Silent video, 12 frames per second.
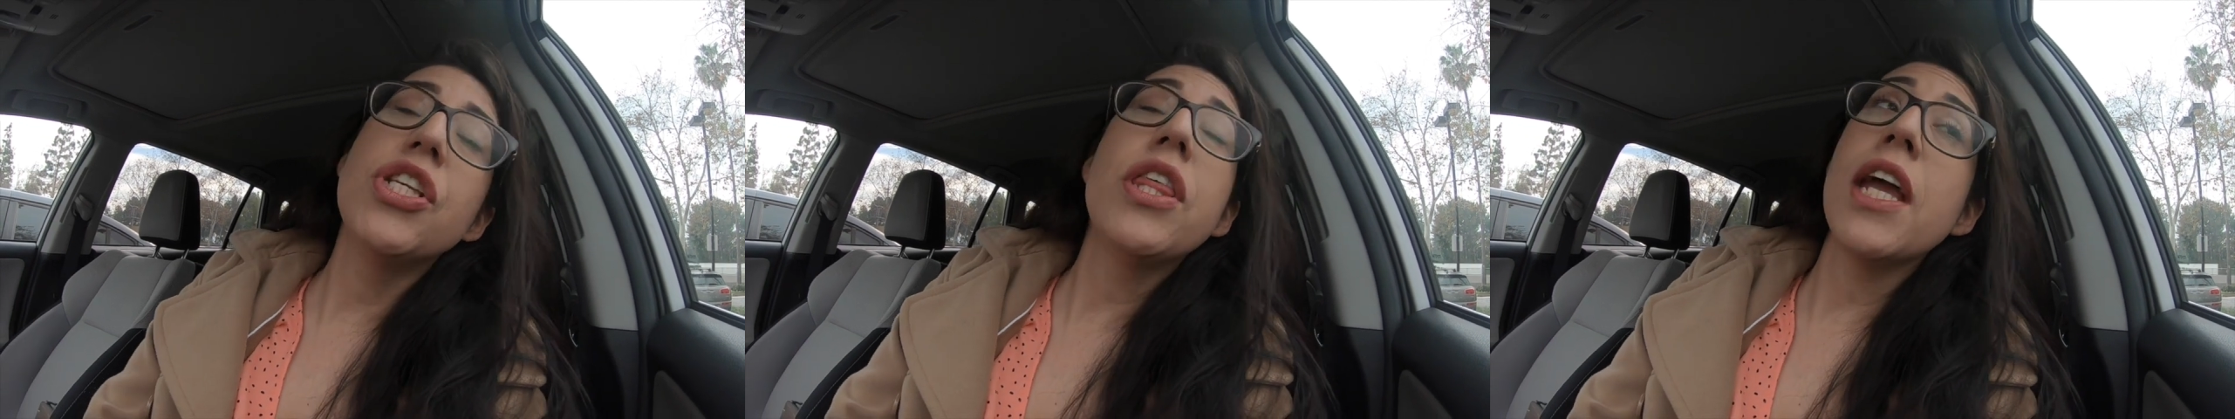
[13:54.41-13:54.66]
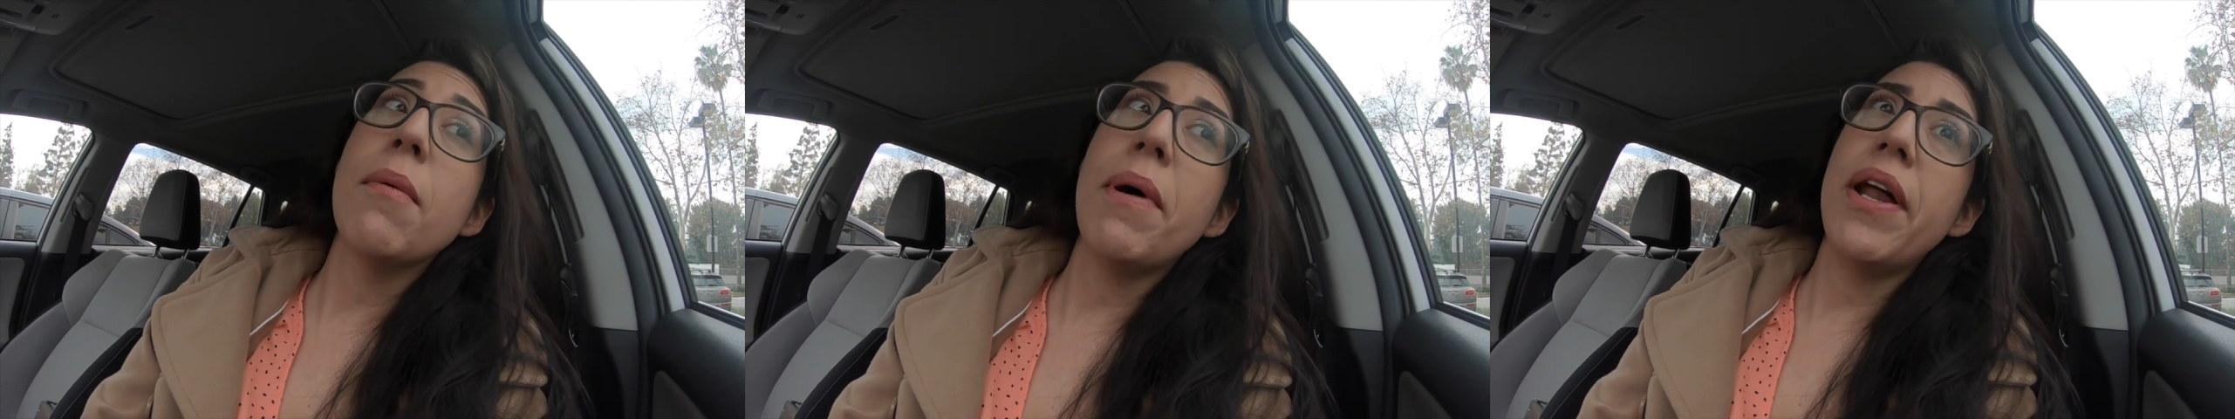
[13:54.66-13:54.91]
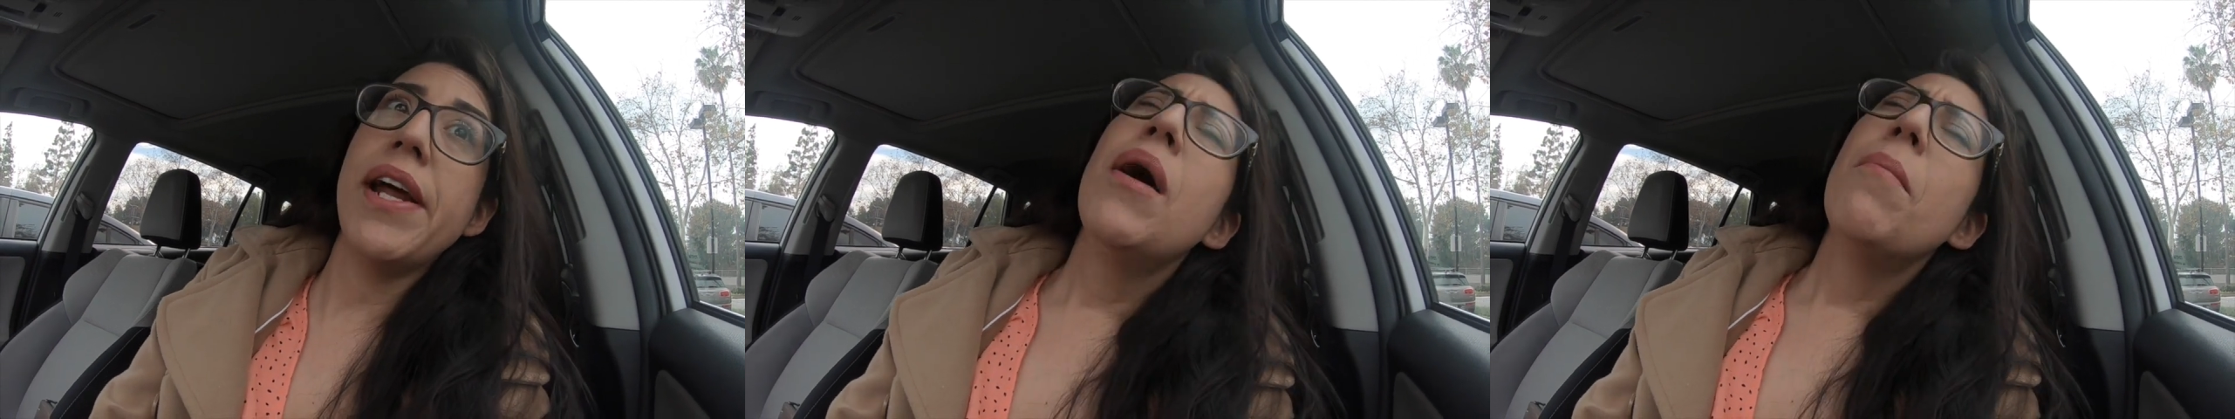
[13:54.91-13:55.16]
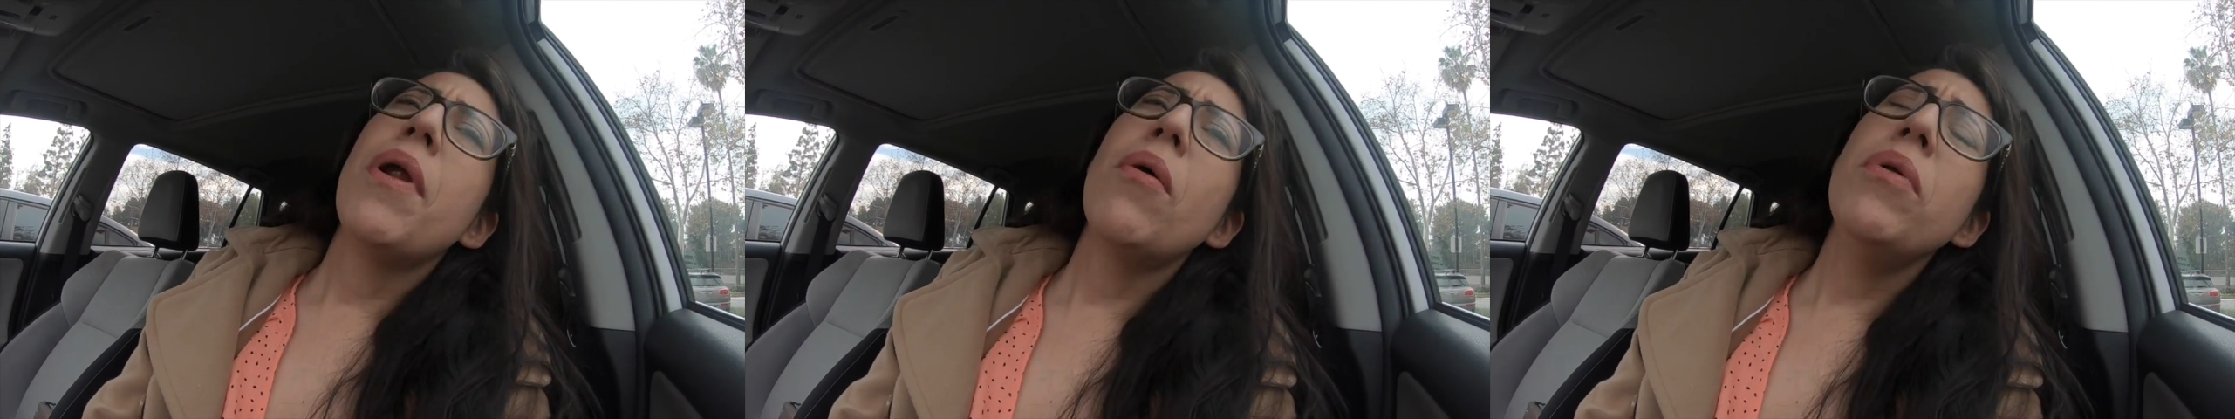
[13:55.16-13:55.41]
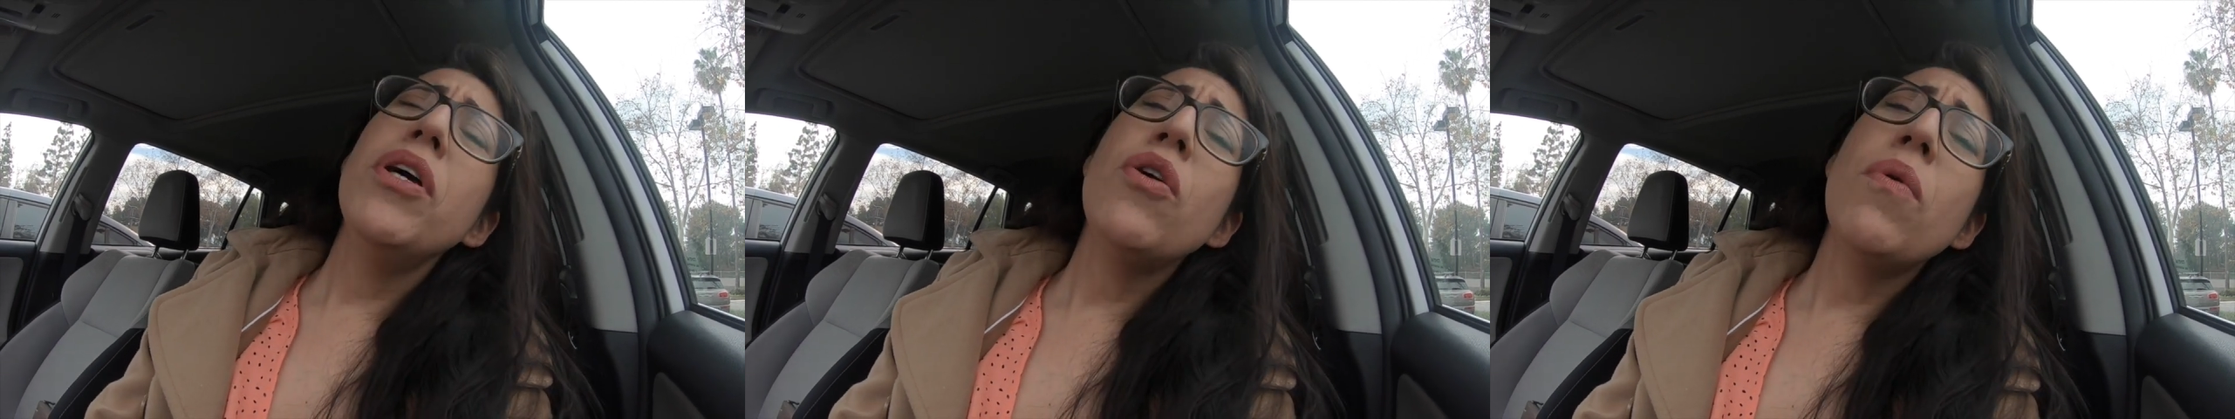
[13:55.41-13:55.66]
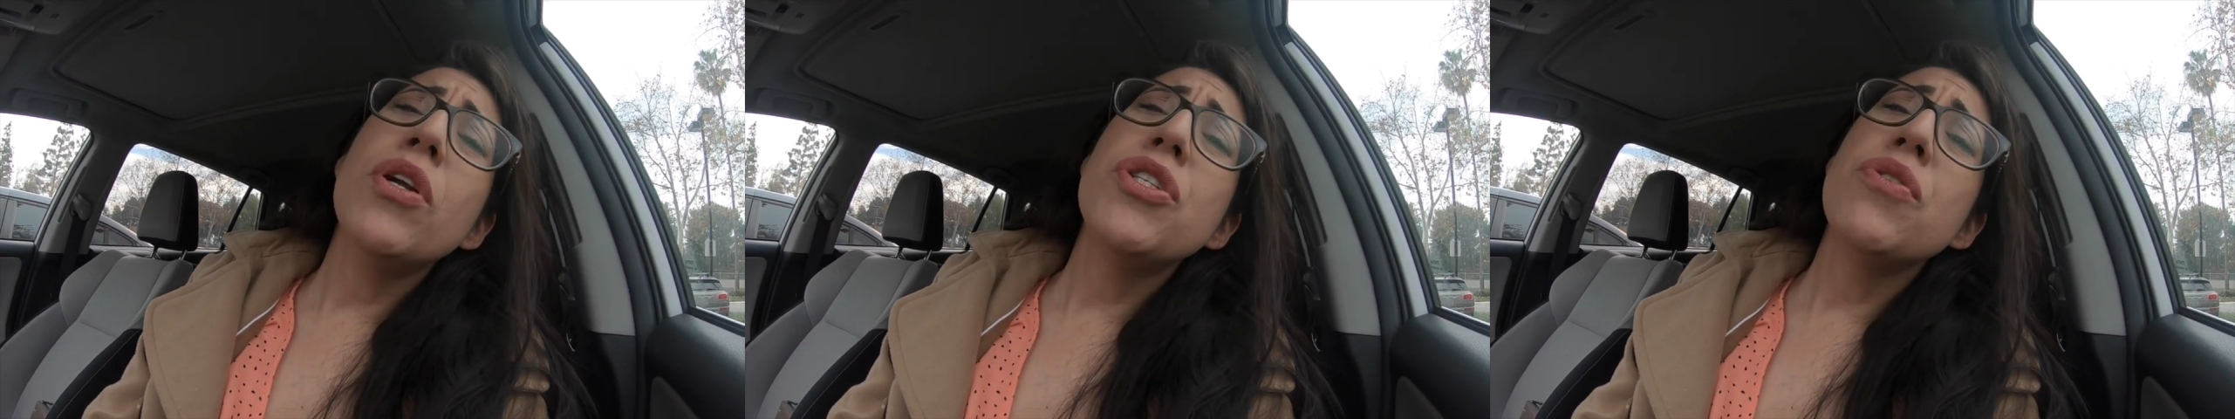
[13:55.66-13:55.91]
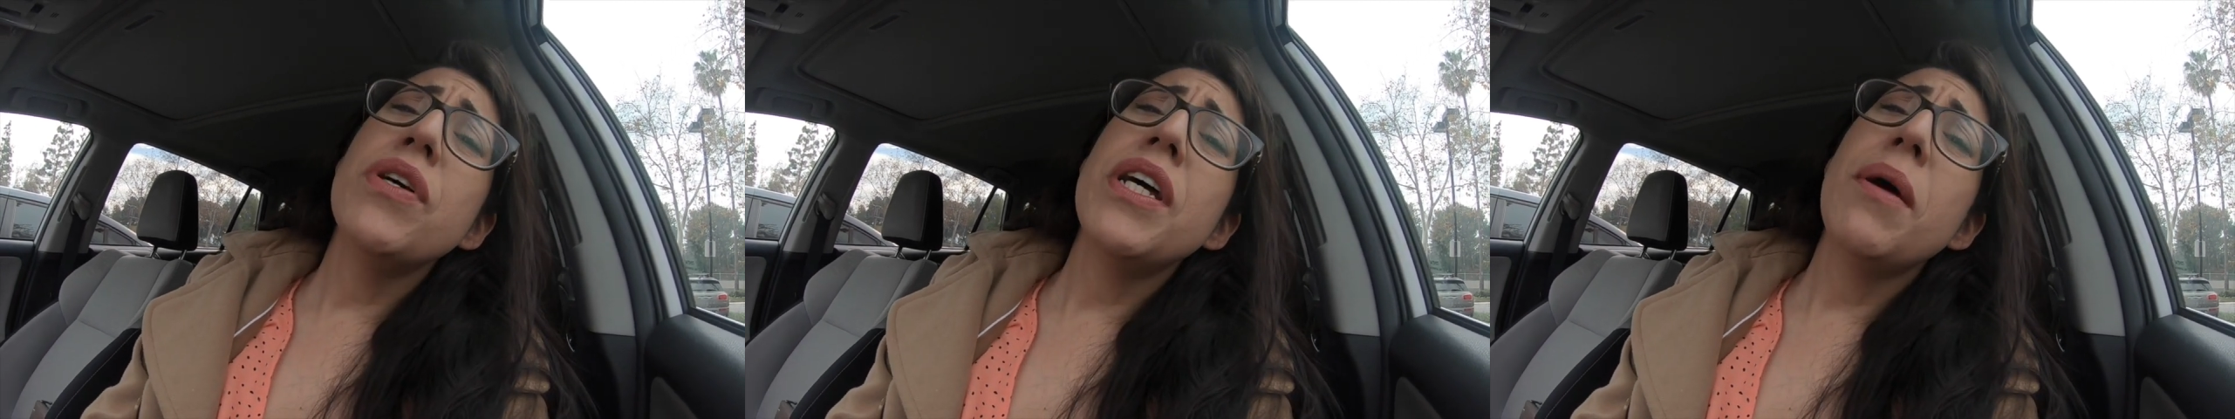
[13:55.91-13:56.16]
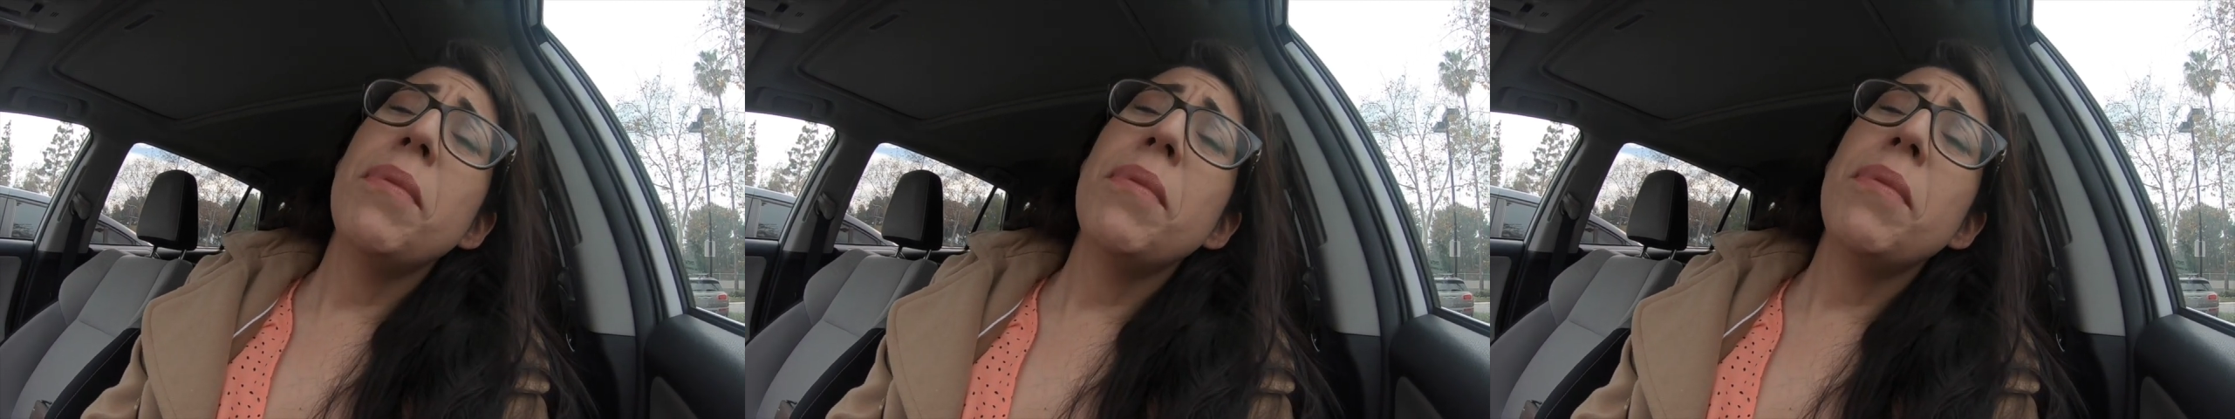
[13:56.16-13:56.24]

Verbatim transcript: to think about it but I really don't want to do it.